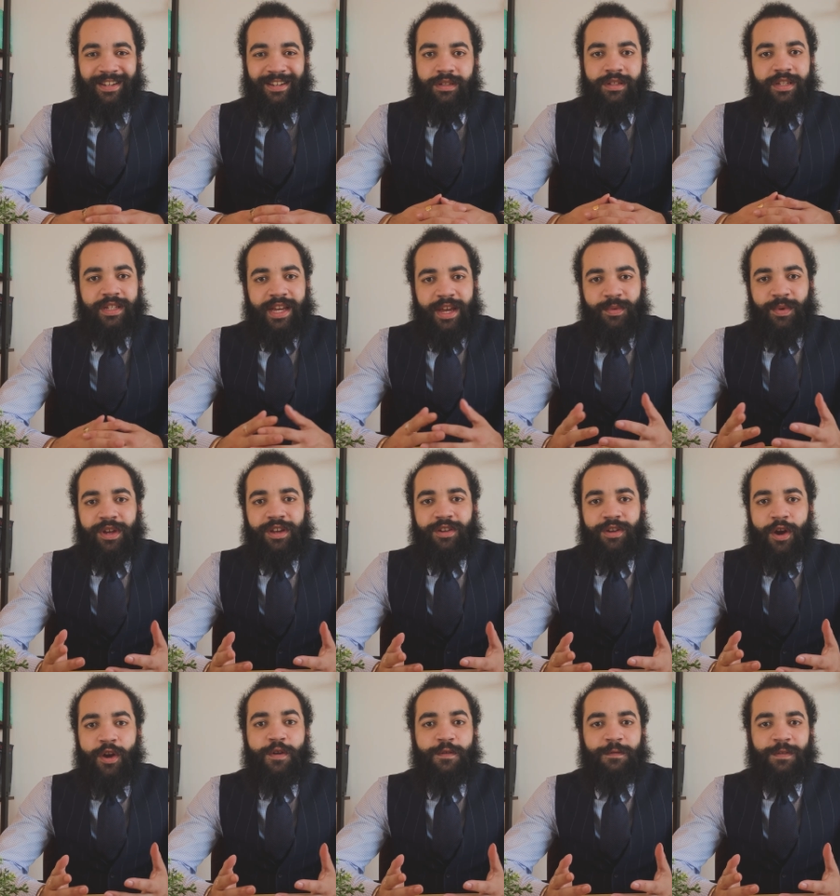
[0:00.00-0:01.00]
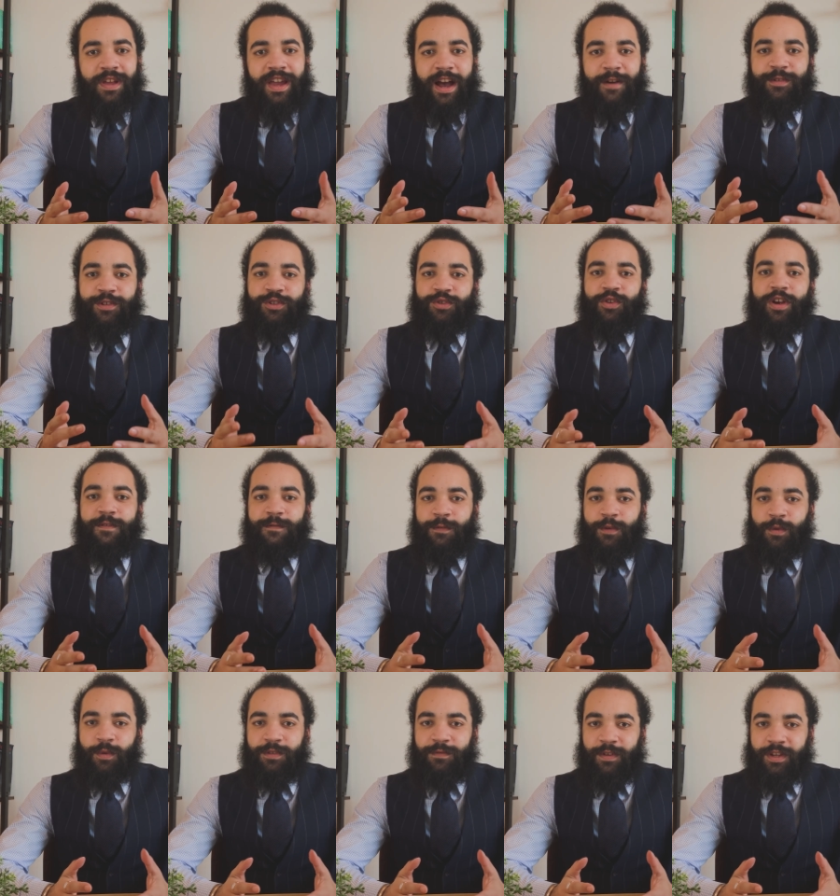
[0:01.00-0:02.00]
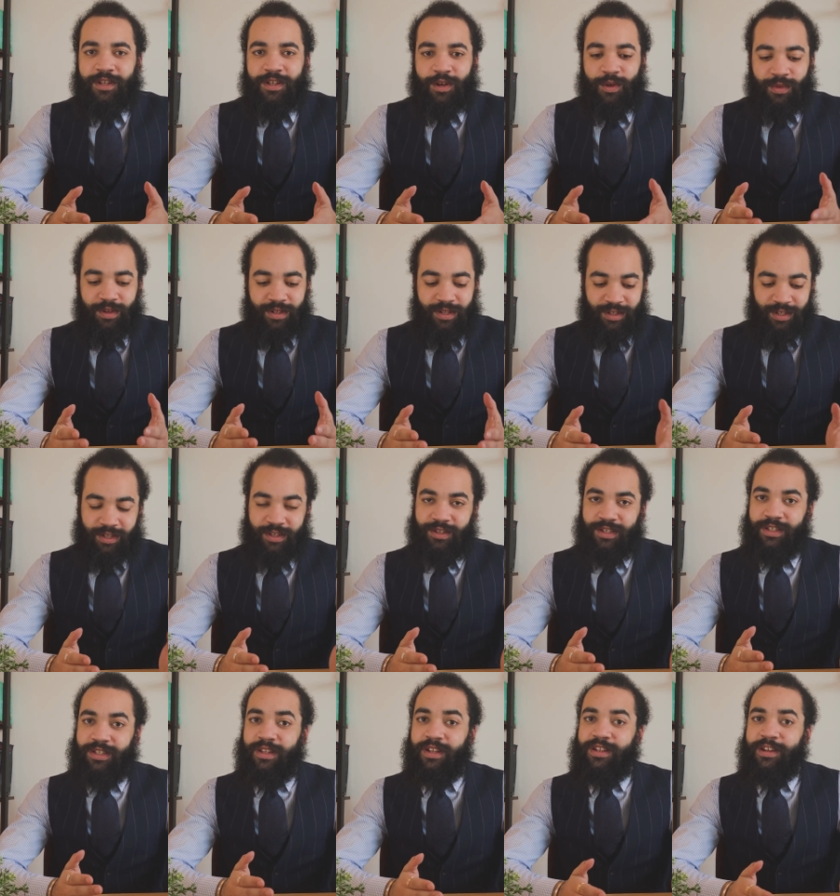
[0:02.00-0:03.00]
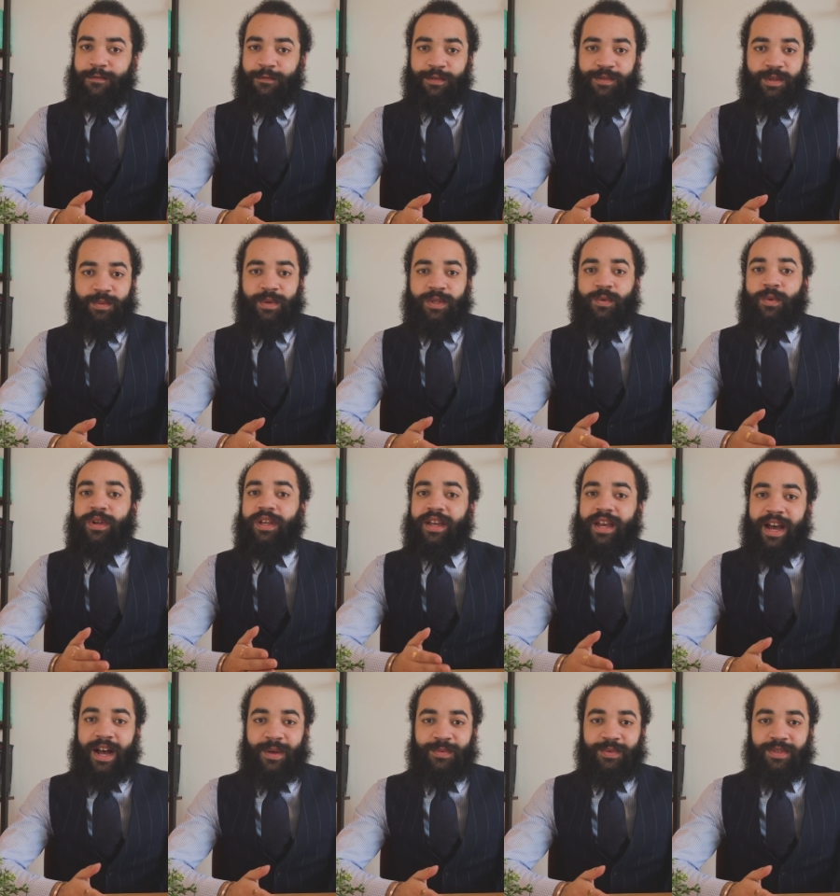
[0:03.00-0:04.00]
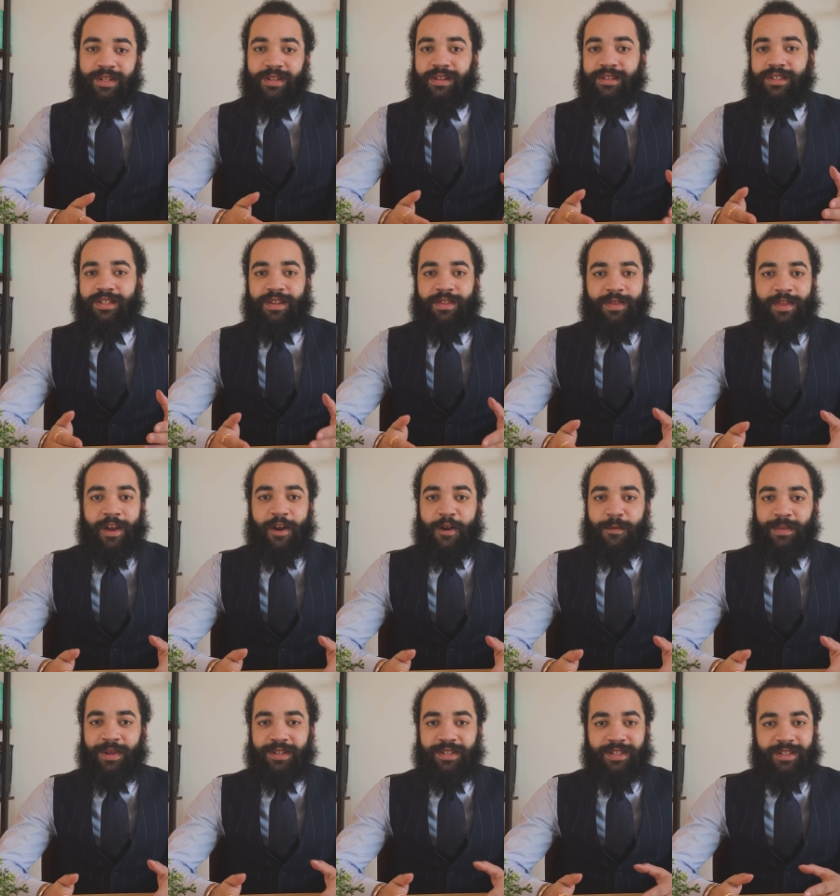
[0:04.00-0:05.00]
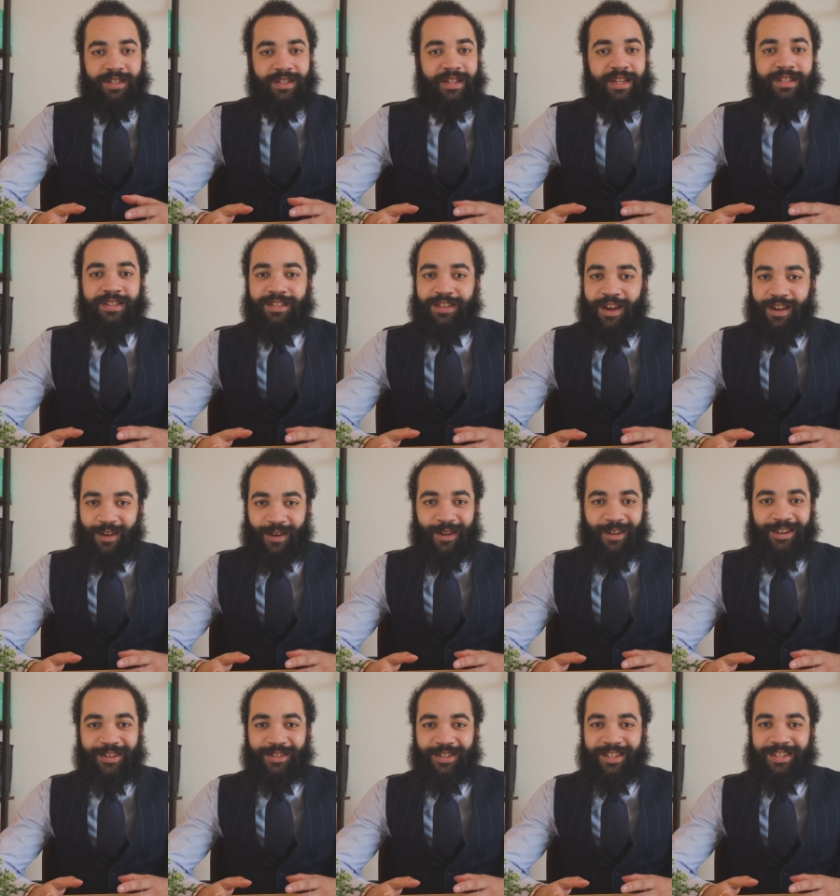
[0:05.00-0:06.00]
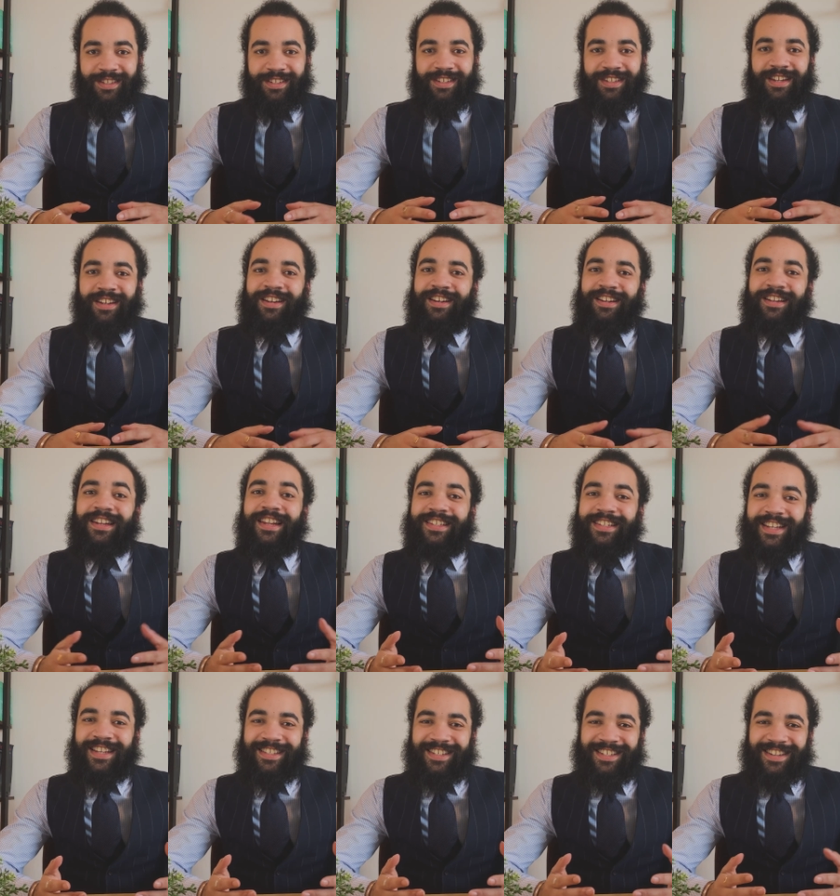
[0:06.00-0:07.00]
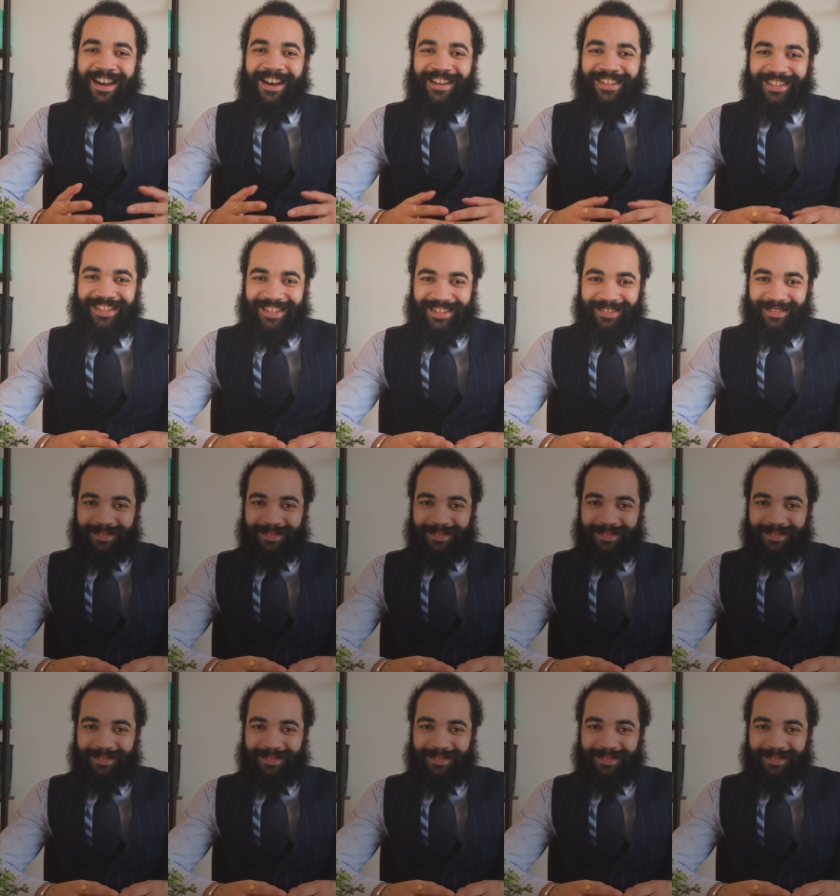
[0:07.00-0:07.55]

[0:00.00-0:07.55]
Today we're going to hopefully have a straightforward video that discusses the difference between counsellors, therapists and psychologists. Let's get started.